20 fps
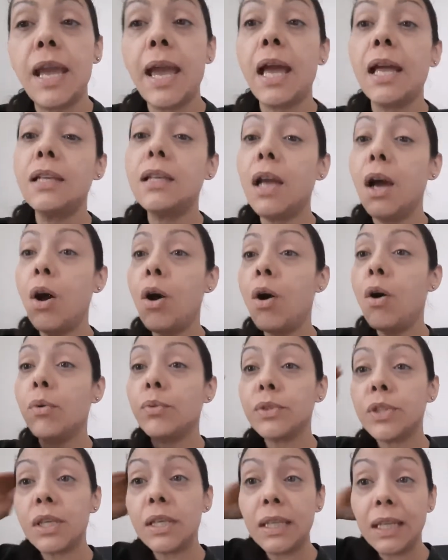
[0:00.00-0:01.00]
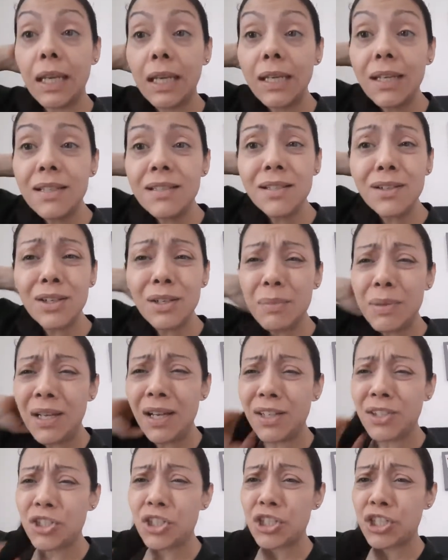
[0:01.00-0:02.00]
And oh, today is going to be
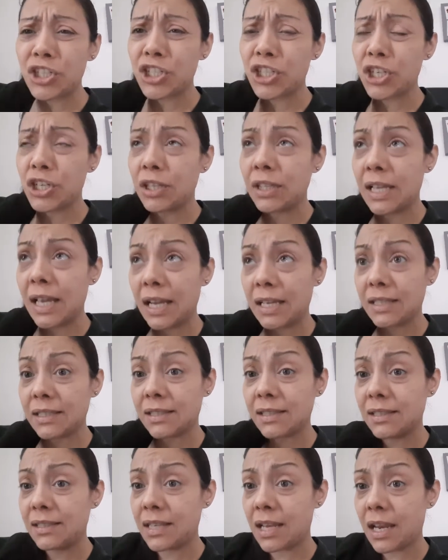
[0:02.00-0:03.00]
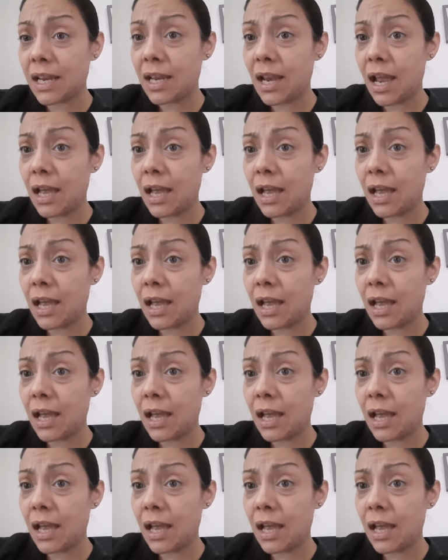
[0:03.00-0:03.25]
a chillax day.